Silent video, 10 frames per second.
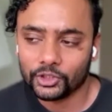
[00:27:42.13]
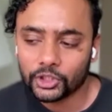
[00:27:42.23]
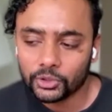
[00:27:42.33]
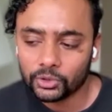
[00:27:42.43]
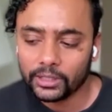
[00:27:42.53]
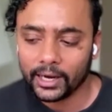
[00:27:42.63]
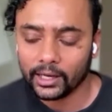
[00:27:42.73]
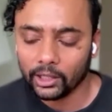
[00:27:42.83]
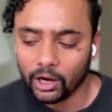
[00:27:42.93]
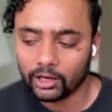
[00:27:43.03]
true
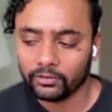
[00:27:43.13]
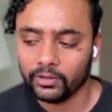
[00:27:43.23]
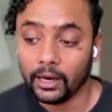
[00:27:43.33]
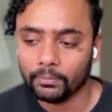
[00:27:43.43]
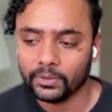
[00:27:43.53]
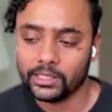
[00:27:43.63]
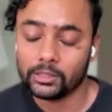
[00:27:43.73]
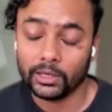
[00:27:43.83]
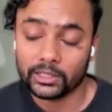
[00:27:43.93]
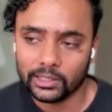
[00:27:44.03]
that a lot of companies,
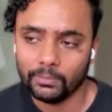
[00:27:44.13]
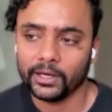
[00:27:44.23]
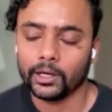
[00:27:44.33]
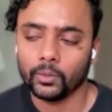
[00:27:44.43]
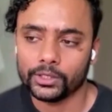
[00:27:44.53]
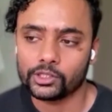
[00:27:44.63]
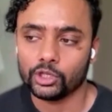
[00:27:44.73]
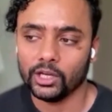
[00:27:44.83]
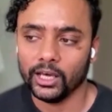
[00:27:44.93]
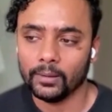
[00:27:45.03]
especially bigger ones
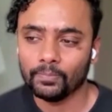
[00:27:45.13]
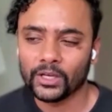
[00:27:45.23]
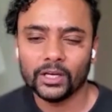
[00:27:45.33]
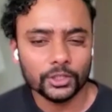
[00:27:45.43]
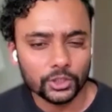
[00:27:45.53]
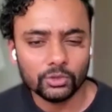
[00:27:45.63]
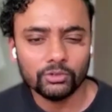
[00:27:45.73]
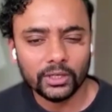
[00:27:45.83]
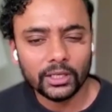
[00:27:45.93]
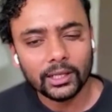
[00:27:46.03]
today, do
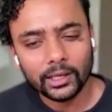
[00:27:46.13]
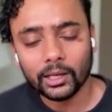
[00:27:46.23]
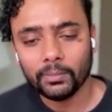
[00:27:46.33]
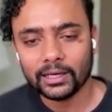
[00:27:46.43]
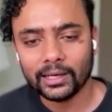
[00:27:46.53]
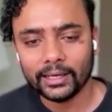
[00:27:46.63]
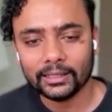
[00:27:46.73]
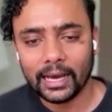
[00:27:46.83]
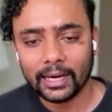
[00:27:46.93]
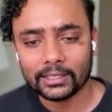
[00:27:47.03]
feel a little bit like
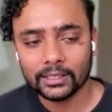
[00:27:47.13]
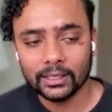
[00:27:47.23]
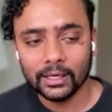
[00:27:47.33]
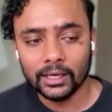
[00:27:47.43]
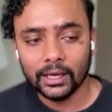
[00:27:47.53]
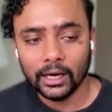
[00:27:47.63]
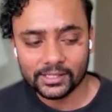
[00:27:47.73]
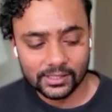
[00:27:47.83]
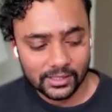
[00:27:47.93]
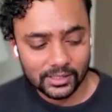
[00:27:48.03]
that.
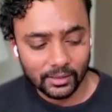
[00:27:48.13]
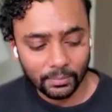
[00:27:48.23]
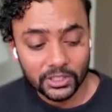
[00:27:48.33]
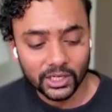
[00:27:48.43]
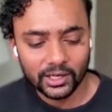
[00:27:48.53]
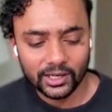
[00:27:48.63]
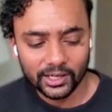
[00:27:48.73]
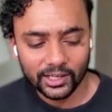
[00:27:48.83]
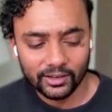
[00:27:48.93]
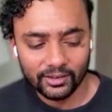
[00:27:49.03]
It's
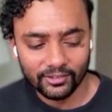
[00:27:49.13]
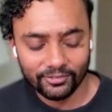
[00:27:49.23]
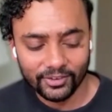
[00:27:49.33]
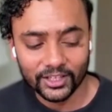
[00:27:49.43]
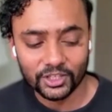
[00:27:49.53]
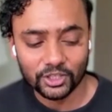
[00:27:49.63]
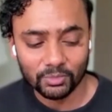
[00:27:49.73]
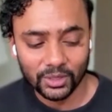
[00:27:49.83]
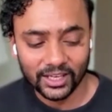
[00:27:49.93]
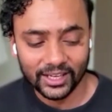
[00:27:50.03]
particularly funny to
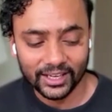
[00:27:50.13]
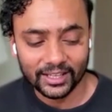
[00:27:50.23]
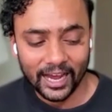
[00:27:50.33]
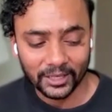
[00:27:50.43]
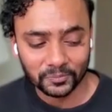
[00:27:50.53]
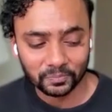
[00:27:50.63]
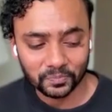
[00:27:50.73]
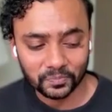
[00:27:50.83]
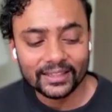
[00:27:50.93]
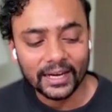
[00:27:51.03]
me in that
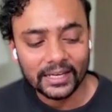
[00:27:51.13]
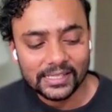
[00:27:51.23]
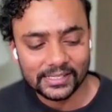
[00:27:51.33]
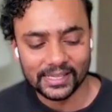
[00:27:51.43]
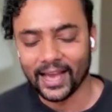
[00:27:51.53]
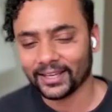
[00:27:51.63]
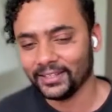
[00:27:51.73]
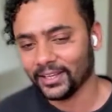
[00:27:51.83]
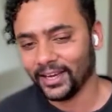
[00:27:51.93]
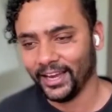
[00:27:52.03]
that is
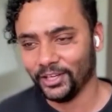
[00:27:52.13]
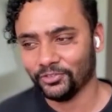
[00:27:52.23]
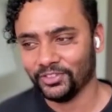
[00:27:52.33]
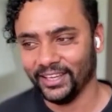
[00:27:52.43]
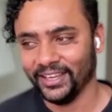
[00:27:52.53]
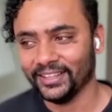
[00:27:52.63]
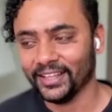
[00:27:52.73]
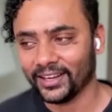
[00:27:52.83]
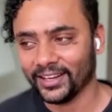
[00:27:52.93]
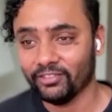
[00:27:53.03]
exactly the kind of thing
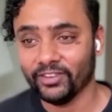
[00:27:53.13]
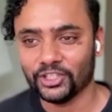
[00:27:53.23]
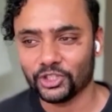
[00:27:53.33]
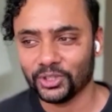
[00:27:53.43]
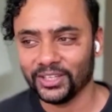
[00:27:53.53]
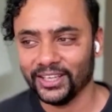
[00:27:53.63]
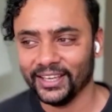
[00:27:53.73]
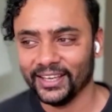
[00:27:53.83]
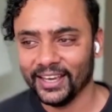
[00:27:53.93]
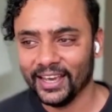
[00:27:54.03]
that eventually